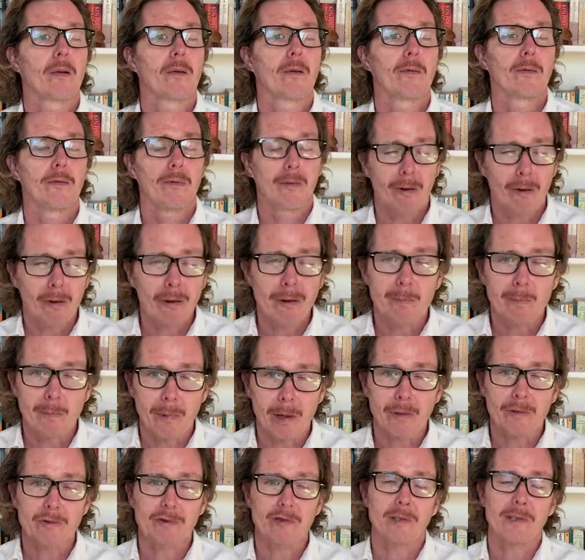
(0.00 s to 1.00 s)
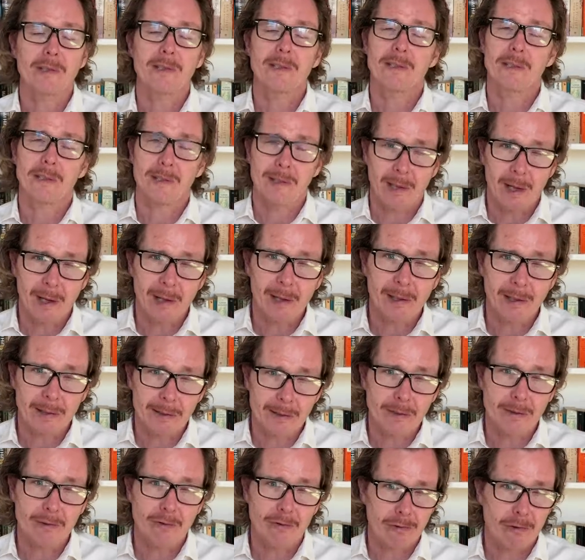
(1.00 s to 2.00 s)
very much a
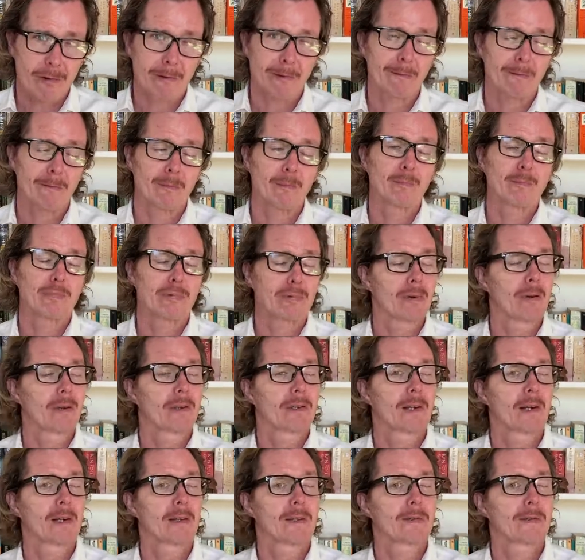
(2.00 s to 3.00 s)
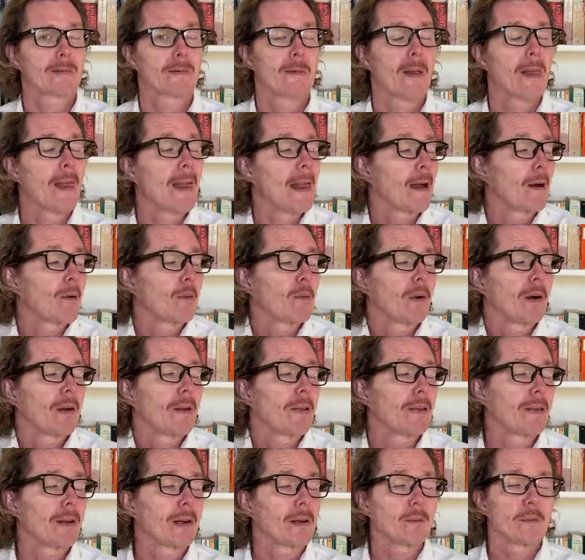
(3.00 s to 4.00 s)
science-driven product, well,
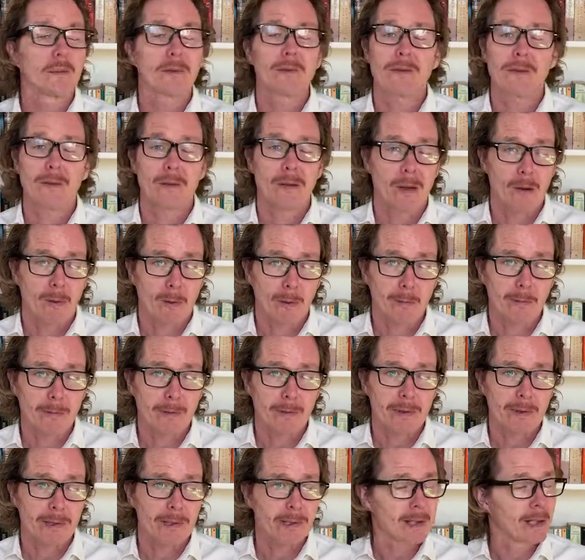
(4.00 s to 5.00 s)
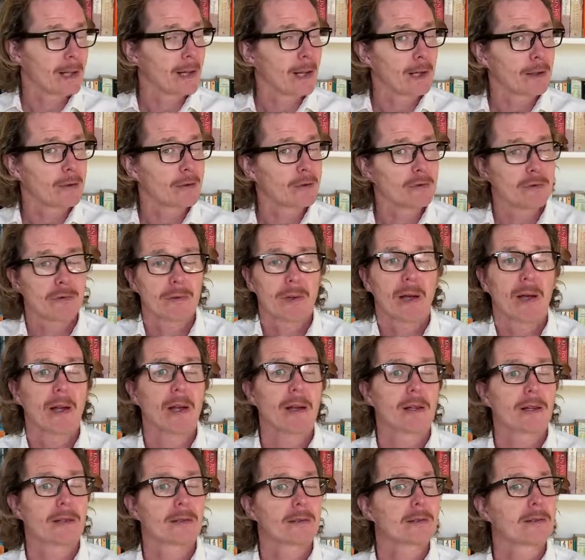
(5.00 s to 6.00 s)
then it was an obvious selection,
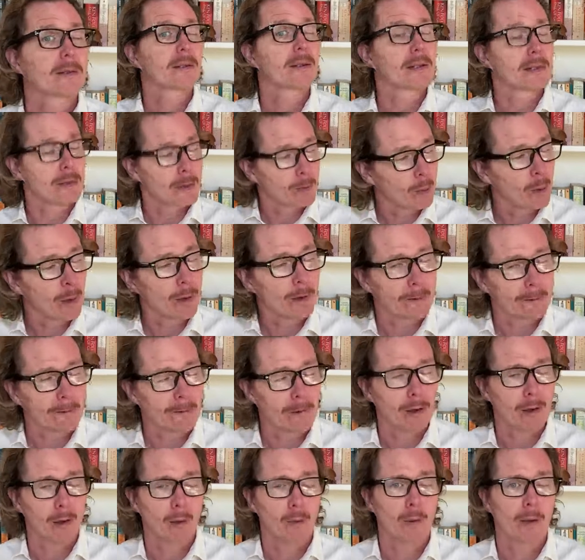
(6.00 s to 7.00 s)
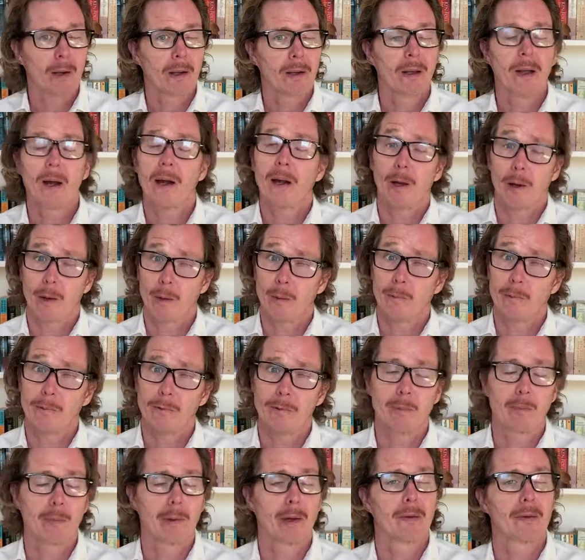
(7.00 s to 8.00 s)
and it's worked very well, I hope, for
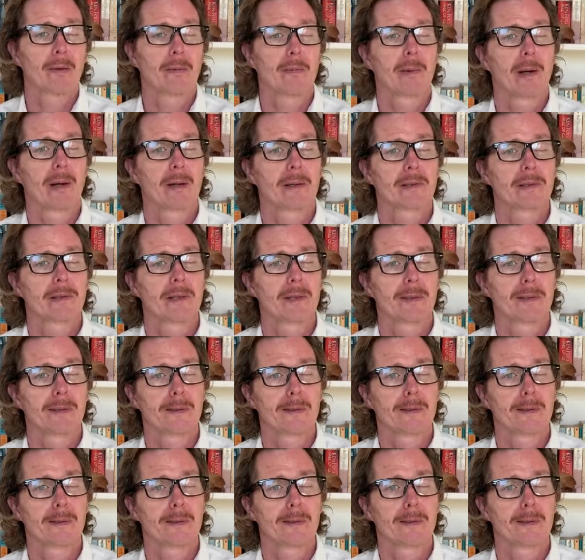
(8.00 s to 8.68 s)
both parties.